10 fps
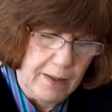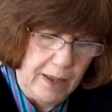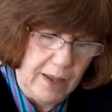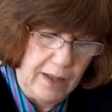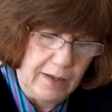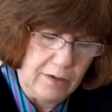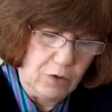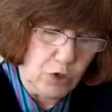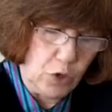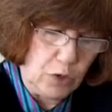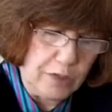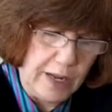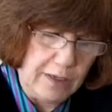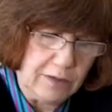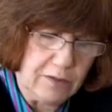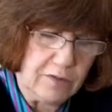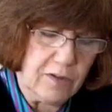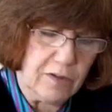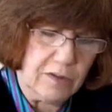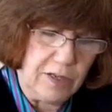And Codex
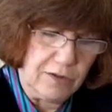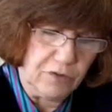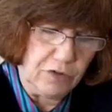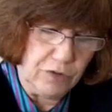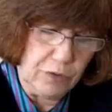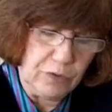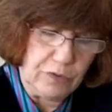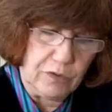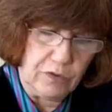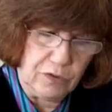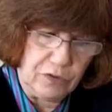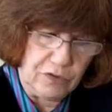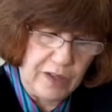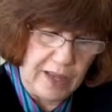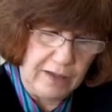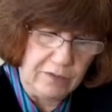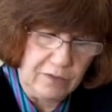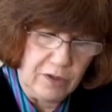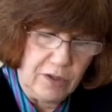Nazarius says